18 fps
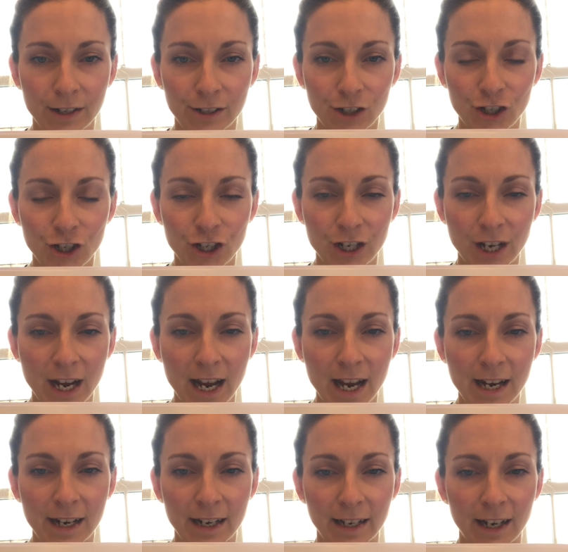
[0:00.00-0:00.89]

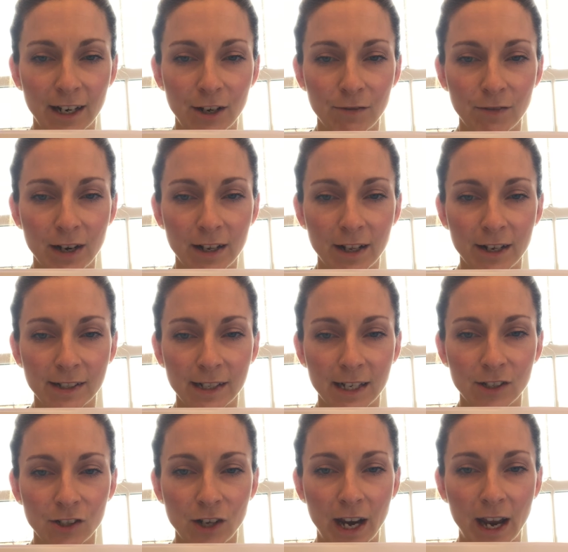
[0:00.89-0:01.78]
chin. Can you read those
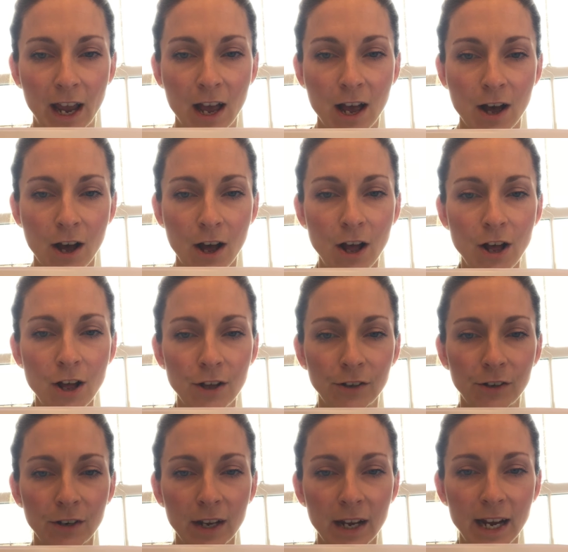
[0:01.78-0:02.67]
last three?
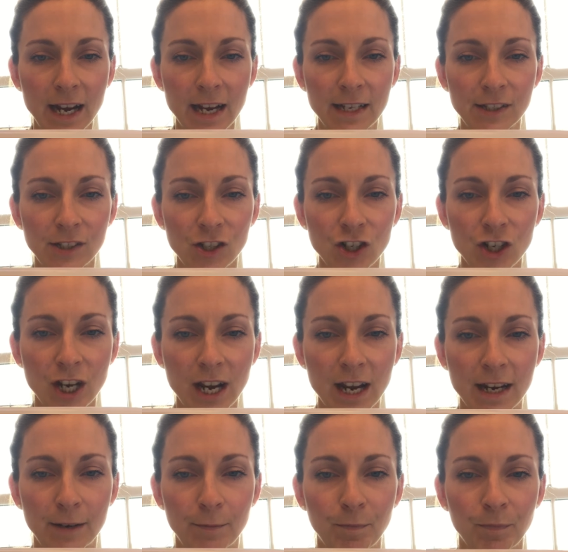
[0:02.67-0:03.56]
On, its,
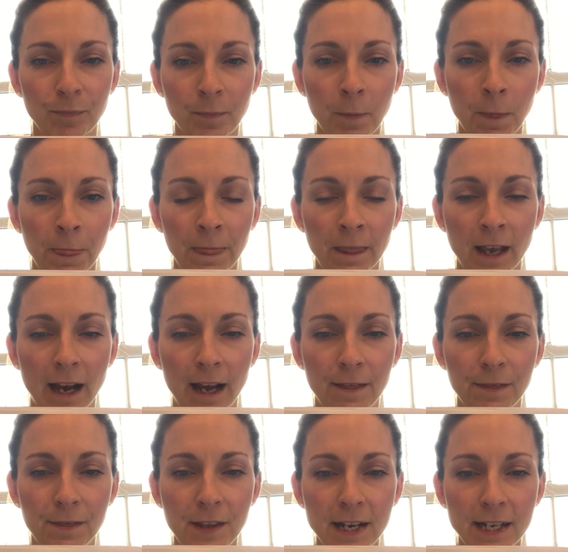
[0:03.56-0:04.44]
chin.
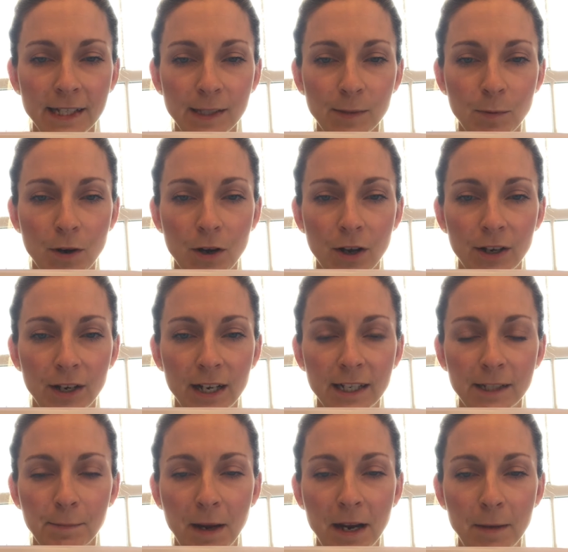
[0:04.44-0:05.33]
And this one
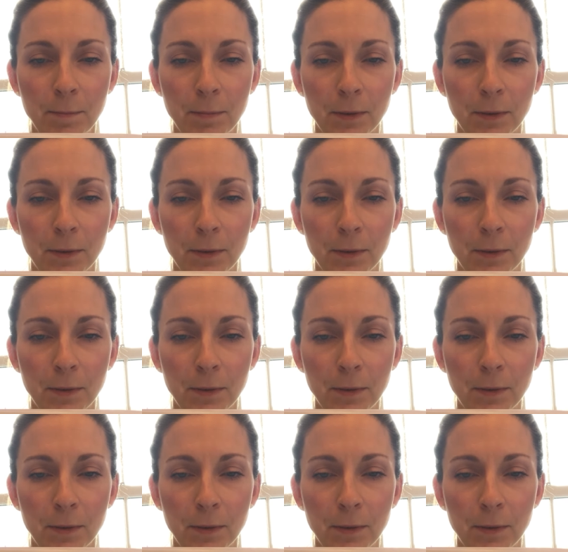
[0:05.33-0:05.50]
is made